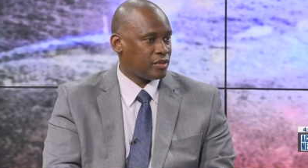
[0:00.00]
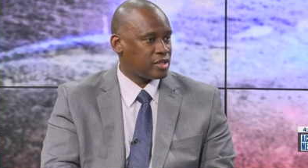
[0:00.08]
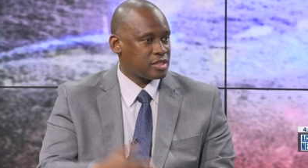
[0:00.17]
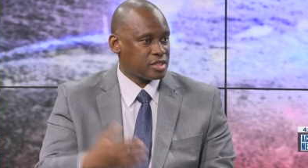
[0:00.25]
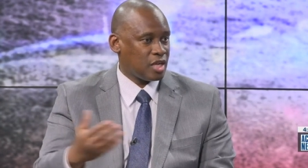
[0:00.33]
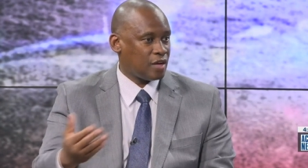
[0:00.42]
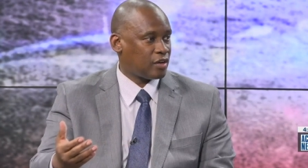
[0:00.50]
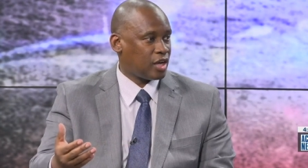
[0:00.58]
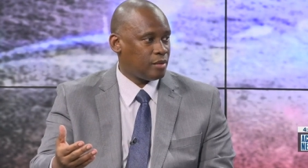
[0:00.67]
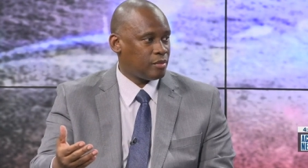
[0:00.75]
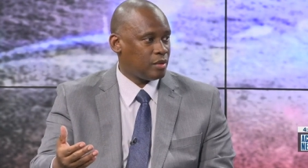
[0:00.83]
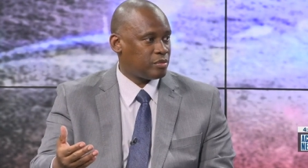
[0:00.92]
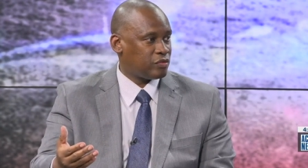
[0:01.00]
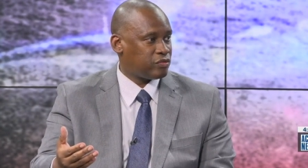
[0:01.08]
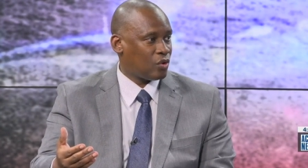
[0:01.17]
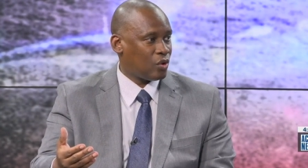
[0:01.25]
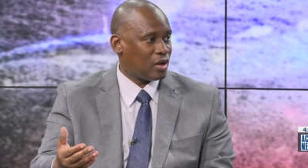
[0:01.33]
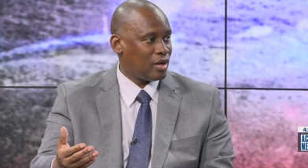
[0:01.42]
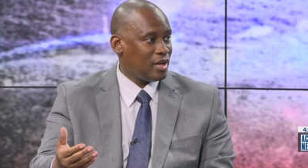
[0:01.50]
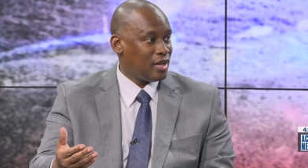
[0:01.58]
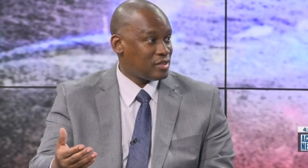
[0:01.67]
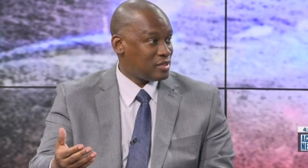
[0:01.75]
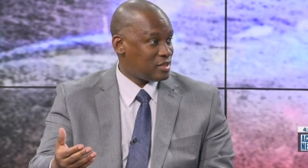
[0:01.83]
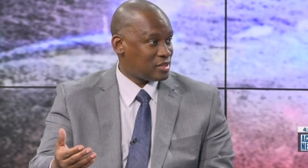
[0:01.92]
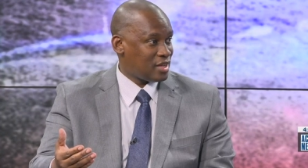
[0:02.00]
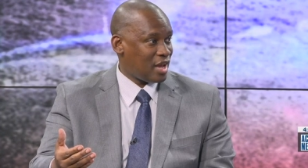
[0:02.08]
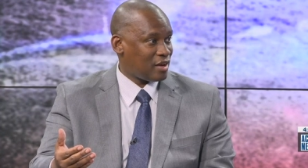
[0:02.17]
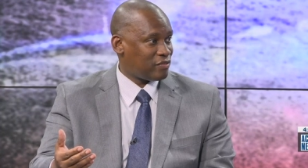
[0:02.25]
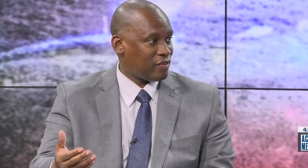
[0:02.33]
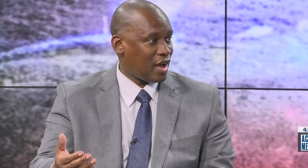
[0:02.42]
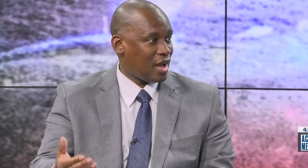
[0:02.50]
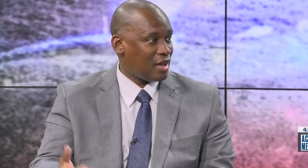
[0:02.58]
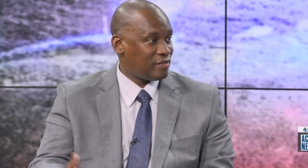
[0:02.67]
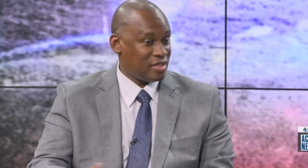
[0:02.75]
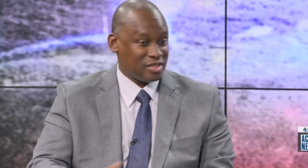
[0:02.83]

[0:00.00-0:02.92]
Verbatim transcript: This has never come up before since 95.